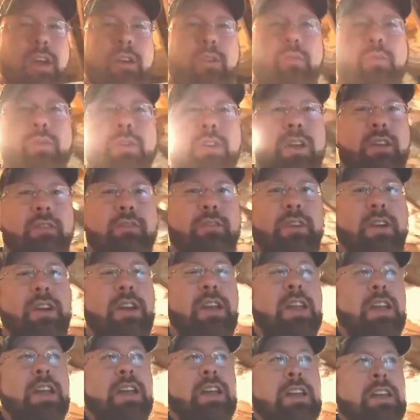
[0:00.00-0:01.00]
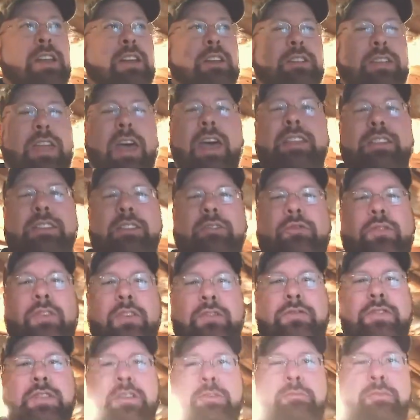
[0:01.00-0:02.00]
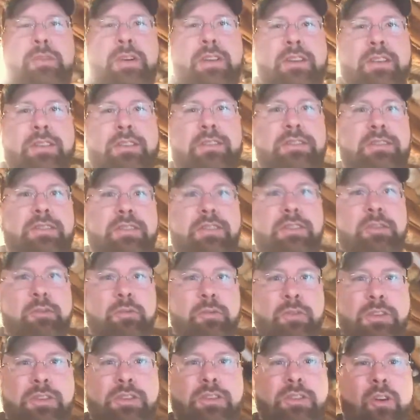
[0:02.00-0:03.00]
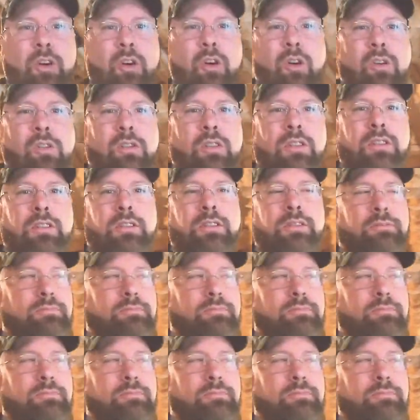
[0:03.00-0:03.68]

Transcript: an hour whatever 10 to 15 minutes to install